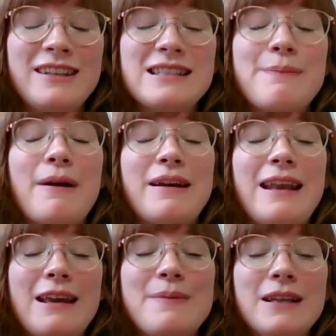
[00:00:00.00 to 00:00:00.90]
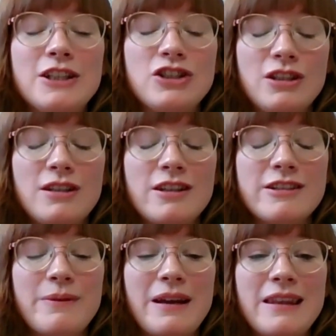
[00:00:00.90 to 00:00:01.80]
It's about enabling
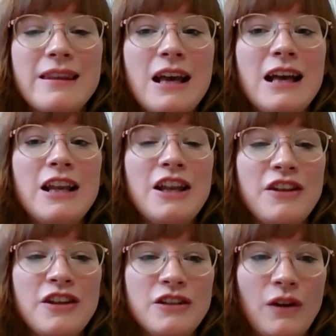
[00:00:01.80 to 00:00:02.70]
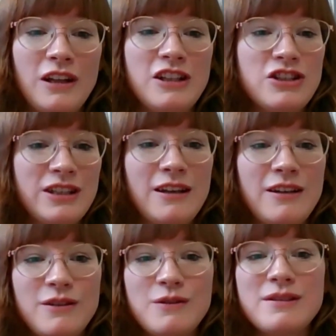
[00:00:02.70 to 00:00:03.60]
students with knowledge,
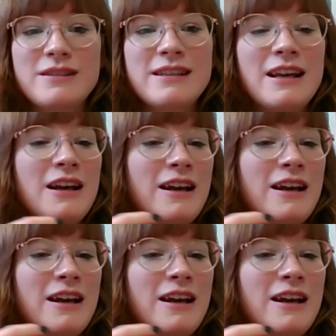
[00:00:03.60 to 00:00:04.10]
skills,